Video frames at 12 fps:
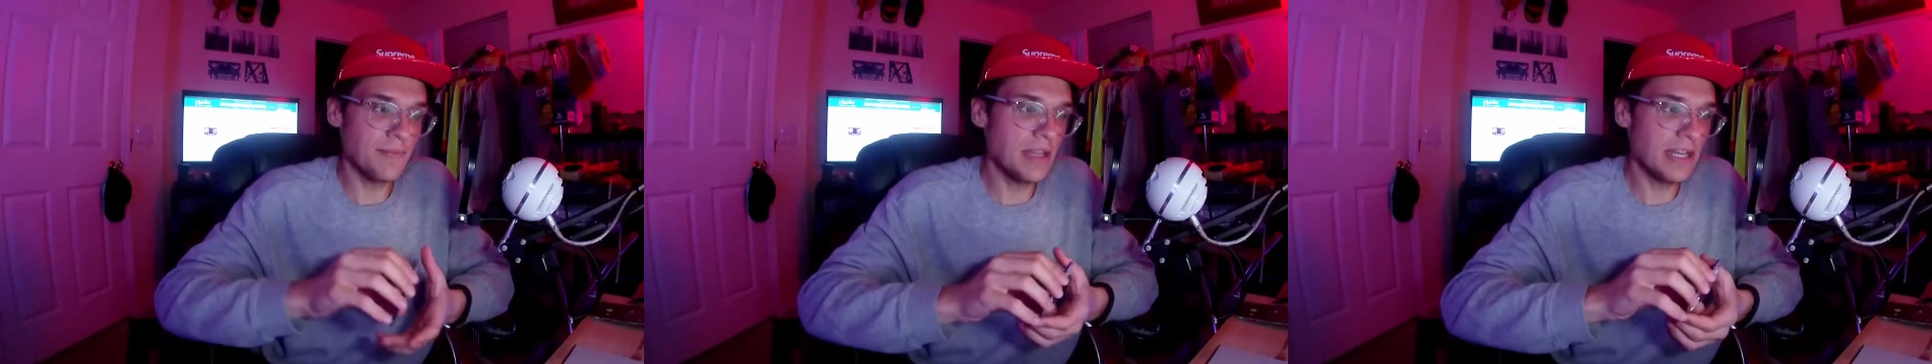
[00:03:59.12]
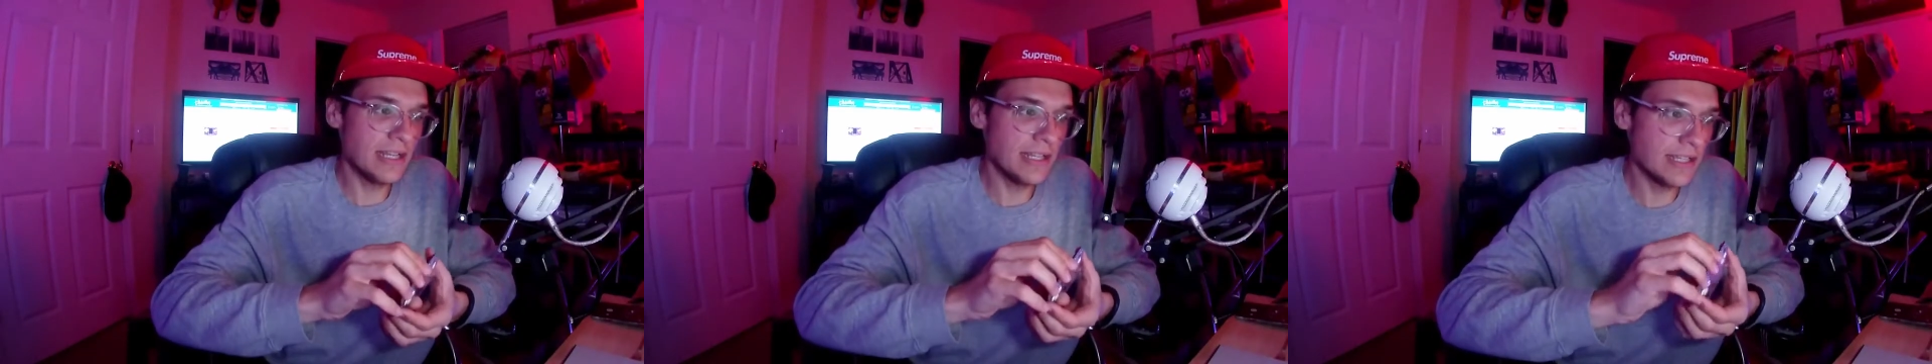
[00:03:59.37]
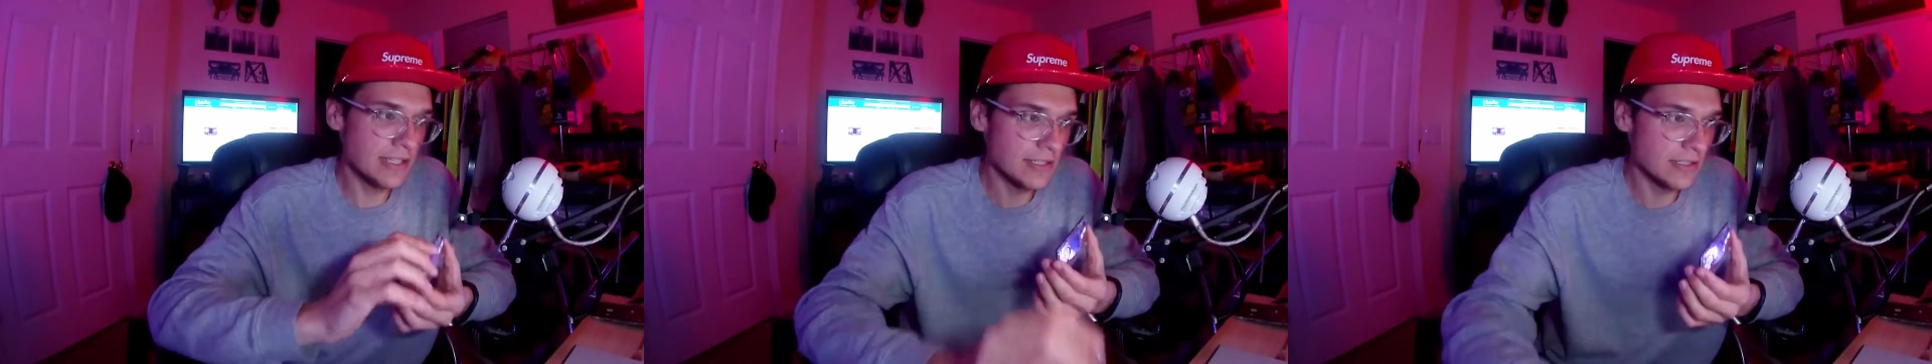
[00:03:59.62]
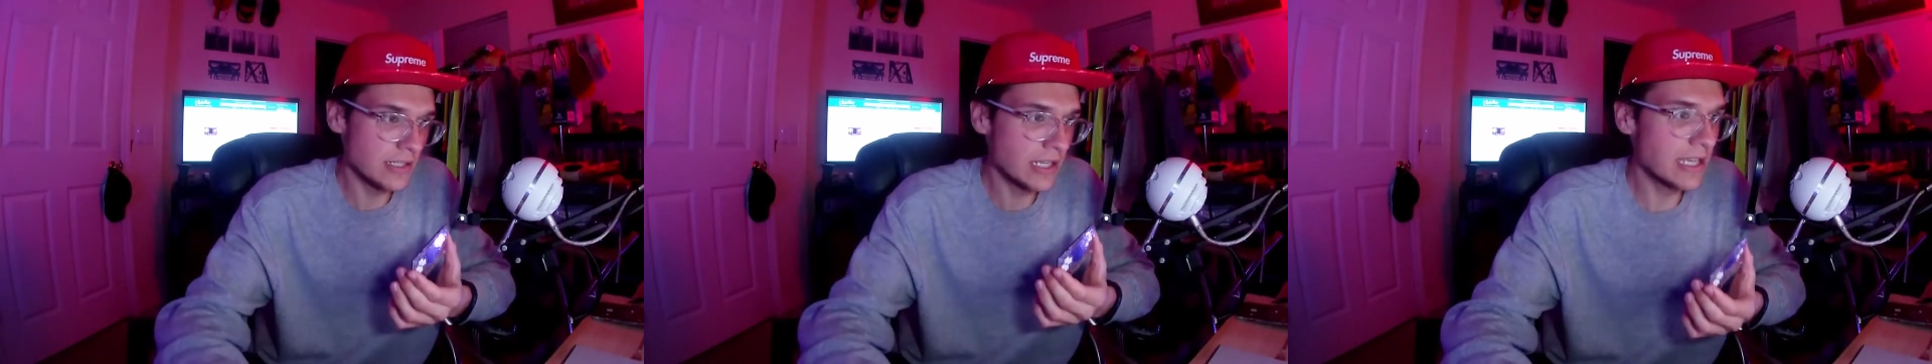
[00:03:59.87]
I mean it.
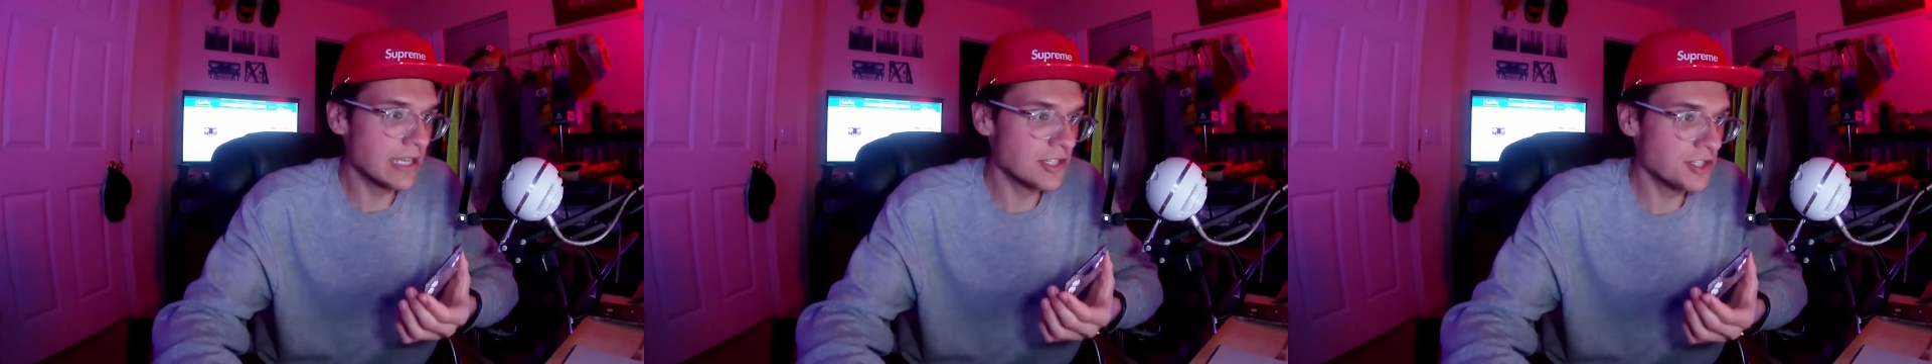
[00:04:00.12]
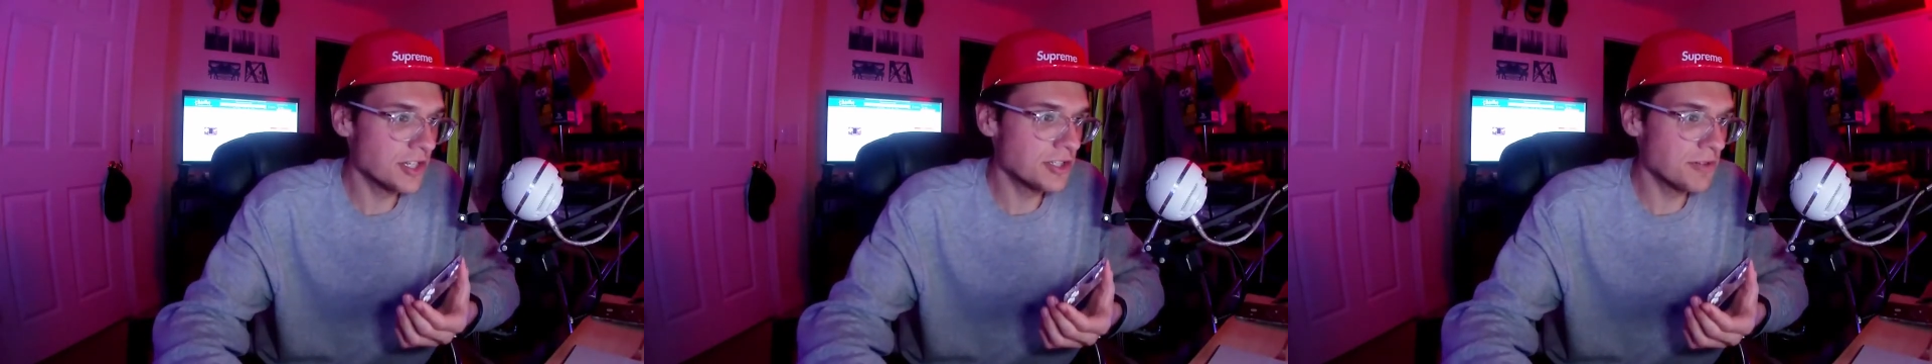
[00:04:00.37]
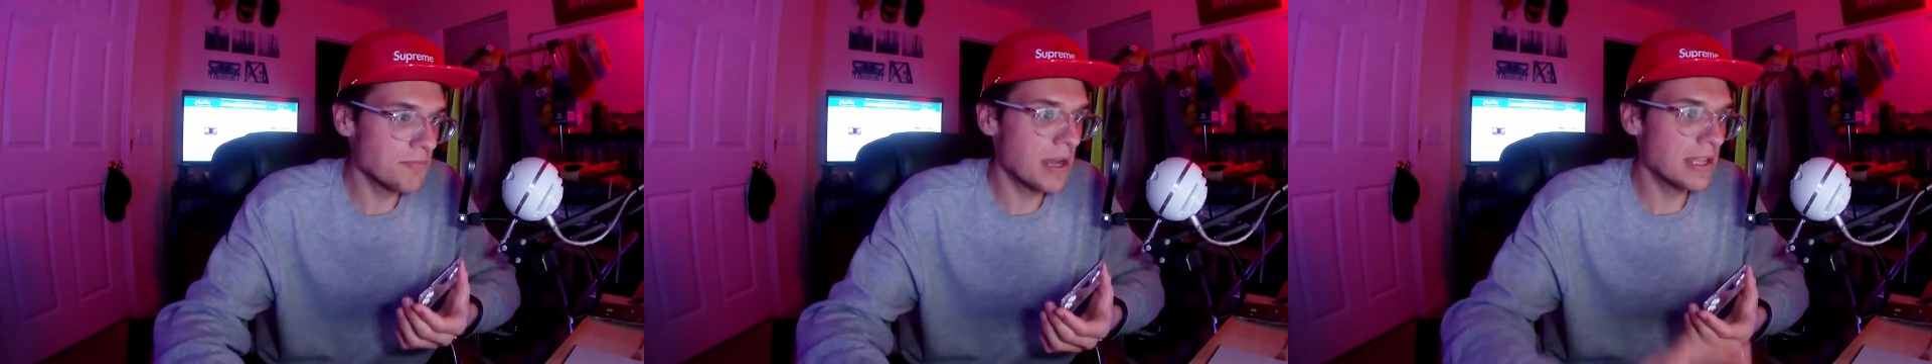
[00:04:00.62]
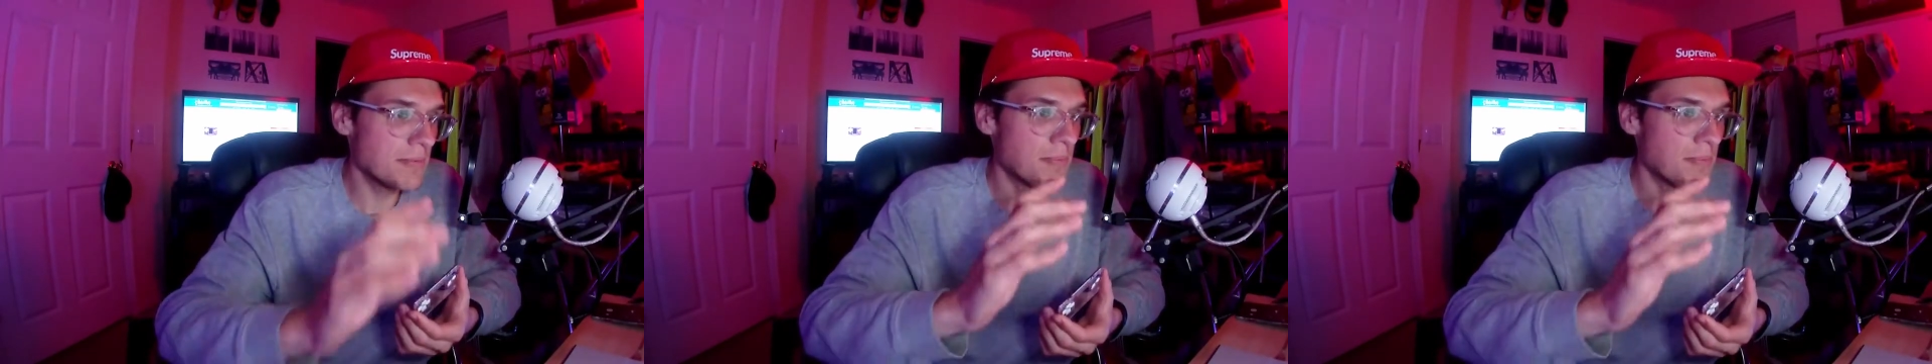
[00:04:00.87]
Again, judging by the